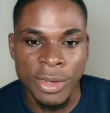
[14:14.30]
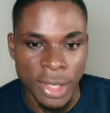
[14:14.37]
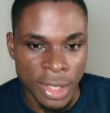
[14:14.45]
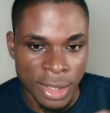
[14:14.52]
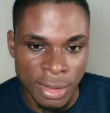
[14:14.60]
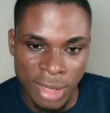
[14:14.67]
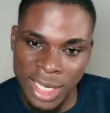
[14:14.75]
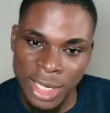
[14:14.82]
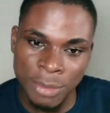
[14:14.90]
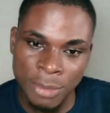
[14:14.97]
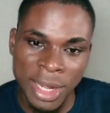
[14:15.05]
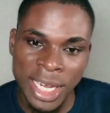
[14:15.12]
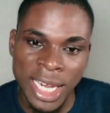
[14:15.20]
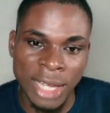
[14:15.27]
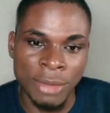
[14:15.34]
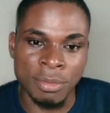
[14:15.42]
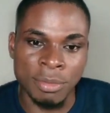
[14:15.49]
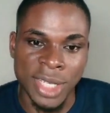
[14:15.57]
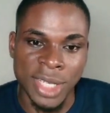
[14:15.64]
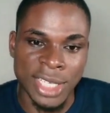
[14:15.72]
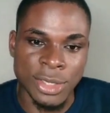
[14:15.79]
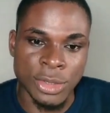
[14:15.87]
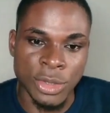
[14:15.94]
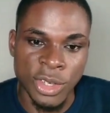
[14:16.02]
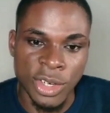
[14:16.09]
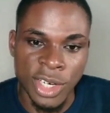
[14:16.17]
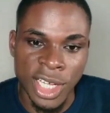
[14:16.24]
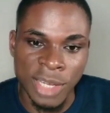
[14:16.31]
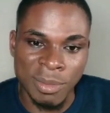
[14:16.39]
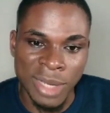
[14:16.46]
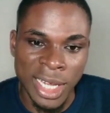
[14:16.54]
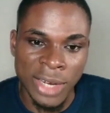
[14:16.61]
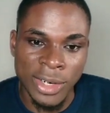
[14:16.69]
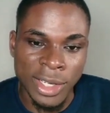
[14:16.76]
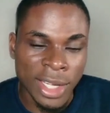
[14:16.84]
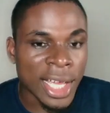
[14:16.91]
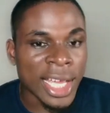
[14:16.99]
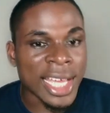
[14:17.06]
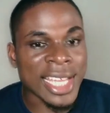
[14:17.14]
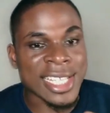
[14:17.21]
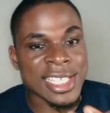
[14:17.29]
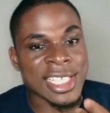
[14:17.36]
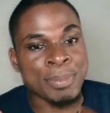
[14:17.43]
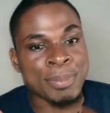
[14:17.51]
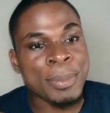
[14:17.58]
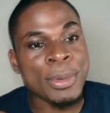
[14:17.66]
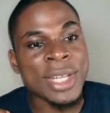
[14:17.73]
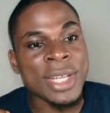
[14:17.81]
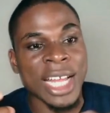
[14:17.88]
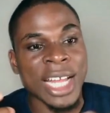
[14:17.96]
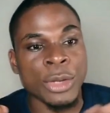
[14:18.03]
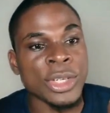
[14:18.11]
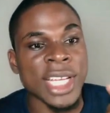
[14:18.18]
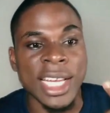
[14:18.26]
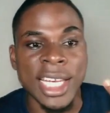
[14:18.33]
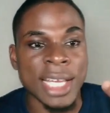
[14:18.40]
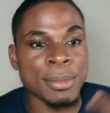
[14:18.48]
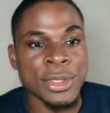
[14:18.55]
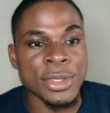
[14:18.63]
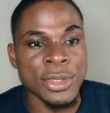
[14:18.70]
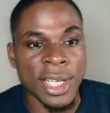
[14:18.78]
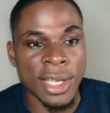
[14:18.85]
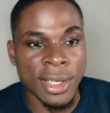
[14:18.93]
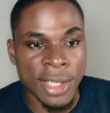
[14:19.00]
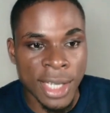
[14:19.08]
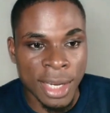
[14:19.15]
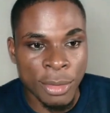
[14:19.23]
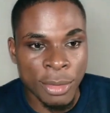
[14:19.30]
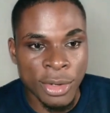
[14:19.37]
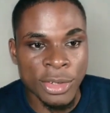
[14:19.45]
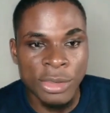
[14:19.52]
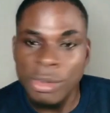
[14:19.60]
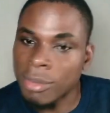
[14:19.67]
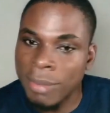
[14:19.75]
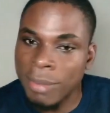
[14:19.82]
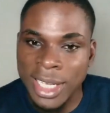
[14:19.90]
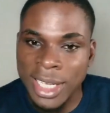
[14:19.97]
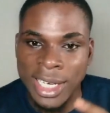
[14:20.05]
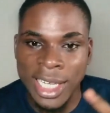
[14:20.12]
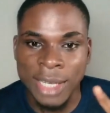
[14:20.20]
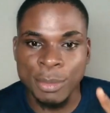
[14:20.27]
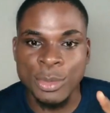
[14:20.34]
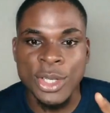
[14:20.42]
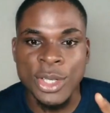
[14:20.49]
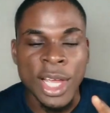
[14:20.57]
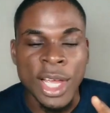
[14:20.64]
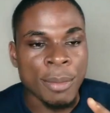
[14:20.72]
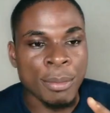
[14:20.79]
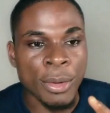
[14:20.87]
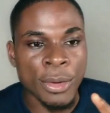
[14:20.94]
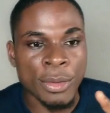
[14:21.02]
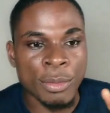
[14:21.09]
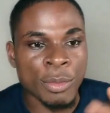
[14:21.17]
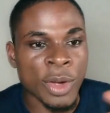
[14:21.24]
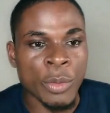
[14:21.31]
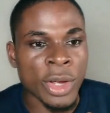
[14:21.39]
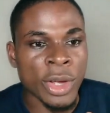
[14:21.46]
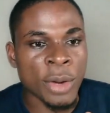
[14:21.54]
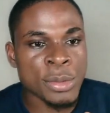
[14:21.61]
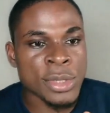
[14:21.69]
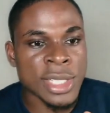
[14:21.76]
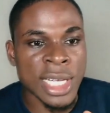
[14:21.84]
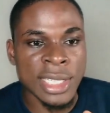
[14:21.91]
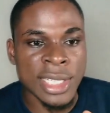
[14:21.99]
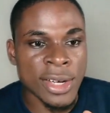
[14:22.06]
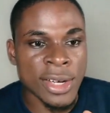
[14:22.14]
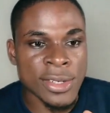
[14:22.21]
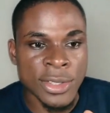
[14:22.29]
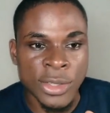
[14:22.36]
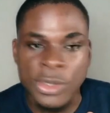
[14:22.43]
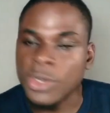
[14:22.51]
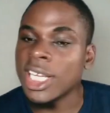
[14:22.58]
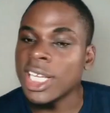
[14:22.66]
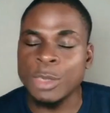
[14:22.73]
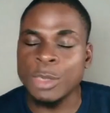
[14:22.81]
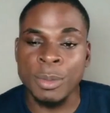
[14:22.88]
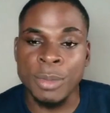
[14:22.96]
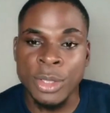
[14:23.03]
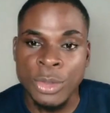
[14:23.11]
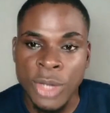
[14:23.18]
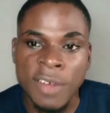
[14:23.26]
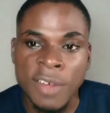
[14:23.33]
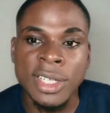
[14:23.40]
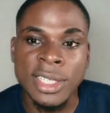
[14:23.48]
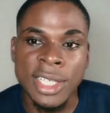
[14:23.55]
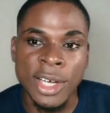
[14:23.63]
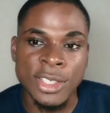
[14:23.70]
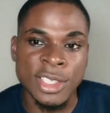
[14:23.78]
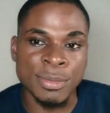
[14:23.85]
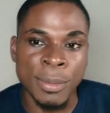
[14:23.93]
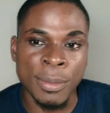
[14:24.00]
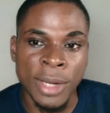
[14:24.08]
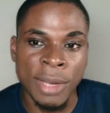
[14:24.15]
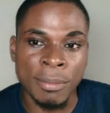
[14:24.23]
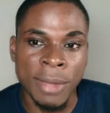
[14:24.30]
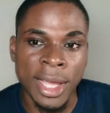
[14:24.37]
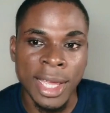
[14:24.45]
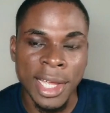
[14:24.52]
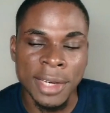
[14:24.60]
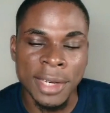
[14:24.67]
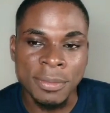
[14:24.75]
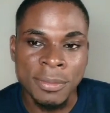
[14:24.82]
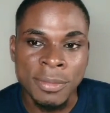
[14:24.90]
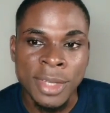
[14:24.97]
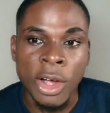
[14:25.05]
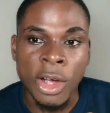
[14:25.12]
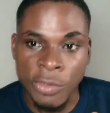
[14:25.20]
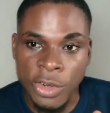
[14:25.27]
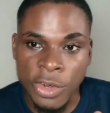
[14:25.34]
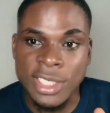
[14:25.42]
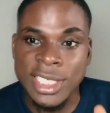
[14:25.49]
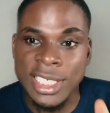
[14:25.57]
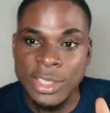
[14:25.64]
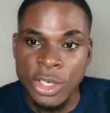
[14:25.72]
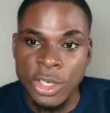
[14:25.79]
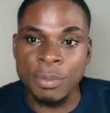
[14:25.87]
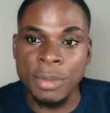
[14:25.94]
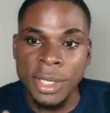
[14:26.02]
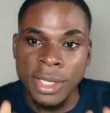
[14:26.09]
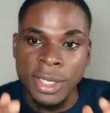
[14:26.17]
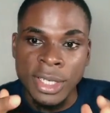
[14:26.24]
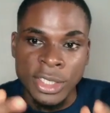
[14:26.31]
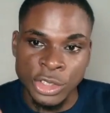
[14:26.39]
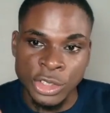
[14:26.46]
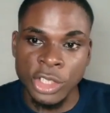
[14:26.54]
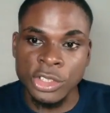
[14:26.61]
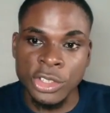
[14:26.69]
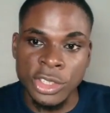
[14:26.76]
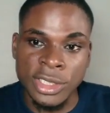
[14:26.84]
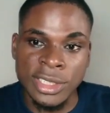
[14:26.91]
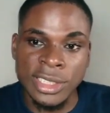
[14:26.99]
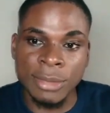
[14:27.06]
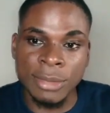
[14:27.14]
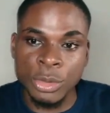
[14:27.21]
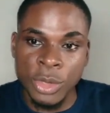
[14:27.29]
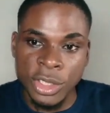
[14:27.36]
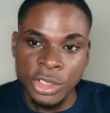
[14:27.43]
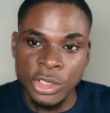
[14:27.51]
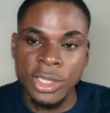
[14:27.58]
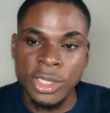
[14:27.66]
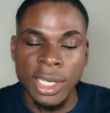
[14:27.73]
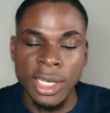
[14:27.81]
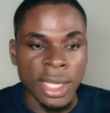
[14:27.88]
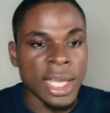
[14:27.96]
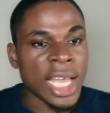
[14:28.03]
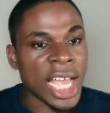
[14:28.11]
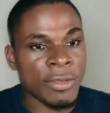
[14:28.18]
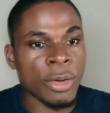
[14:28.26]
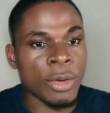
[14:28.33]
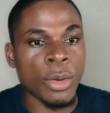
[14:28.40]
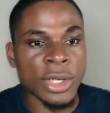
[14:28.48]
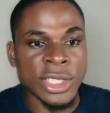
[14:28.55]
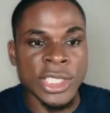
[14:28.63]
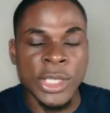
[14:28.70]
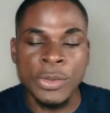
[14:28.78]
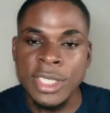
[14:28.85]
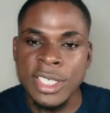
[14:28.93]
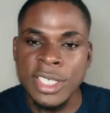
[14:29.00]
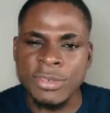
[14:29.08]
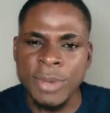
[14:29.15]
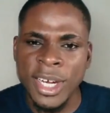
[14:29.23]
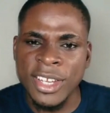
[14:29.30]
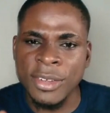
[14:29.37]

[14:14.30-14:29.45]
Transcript: Neither might I get to know your name, Eric. It's the people that I know their names today that I'm going to remember their names. But when we're up to 10,000, you don't expect me to have 10,000 people in my head. Of course, there's going to be structured system to ensure that everyone still receives value.